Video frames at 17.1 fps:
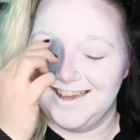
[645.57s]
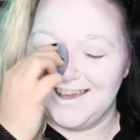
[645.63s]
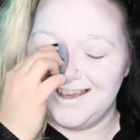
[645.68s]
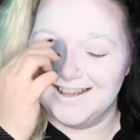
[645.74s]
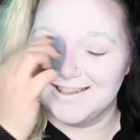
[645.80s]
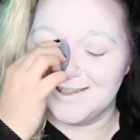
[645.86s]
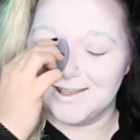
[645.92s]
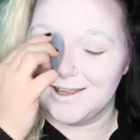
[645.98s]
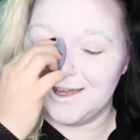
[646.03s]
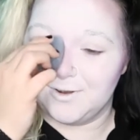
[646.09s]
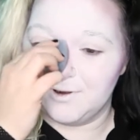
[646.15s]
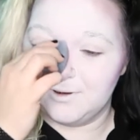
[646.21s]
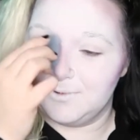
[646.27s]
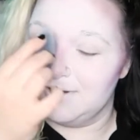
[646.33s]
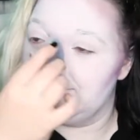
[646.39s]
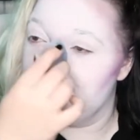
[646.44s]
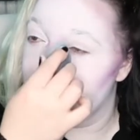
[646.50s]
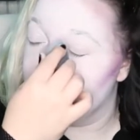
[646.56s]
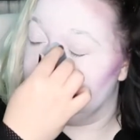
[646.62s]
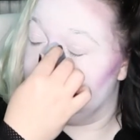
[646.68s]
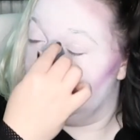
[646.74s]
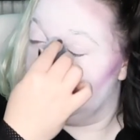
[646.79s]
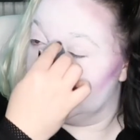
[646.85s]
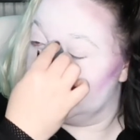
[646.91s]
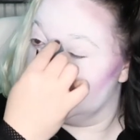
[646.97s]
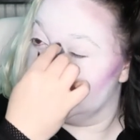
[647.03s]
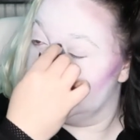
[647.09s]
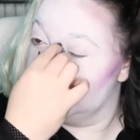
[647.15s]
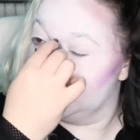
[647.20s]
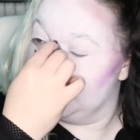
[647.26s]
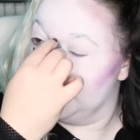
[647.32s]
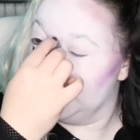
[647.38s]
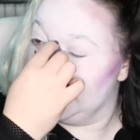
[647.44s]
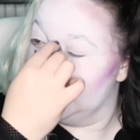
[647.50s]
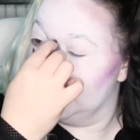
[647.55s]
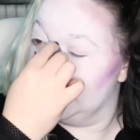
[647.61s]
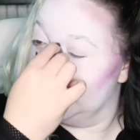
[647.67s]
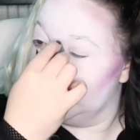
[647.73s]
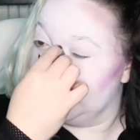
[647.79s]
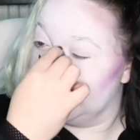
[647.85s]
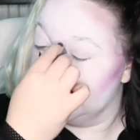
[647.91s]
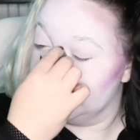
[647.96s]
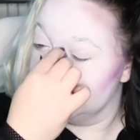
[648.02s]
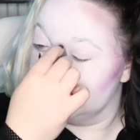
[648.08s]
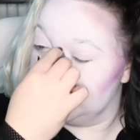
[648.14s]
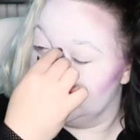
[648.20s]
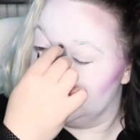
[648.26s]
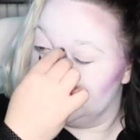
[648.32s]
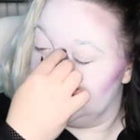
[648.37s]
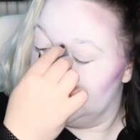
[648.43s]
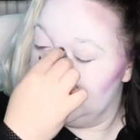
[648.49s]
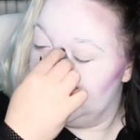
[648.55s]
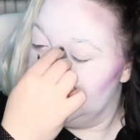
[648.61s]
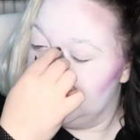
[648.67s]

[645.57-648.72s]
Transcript: He is like one of my favorite characters. He's freaking hilarious, dude.